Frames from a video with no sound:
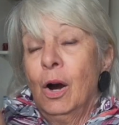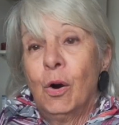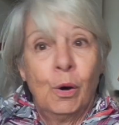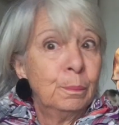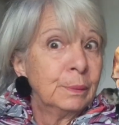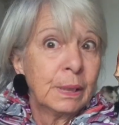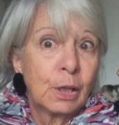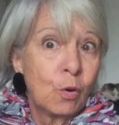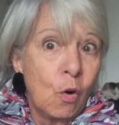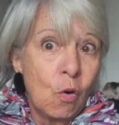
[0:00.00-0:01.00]
home
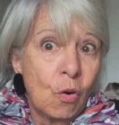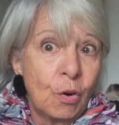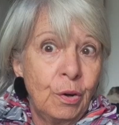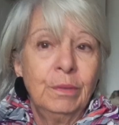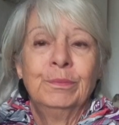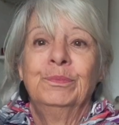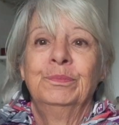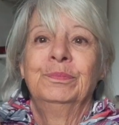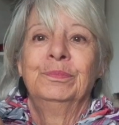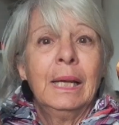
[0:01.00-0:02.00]
decor,
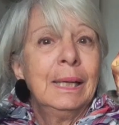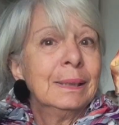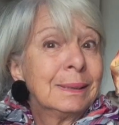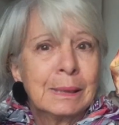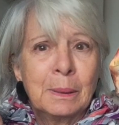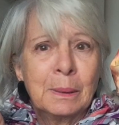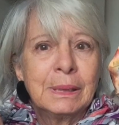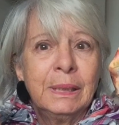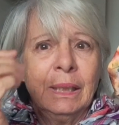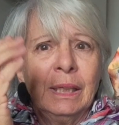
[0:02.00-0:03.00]
and something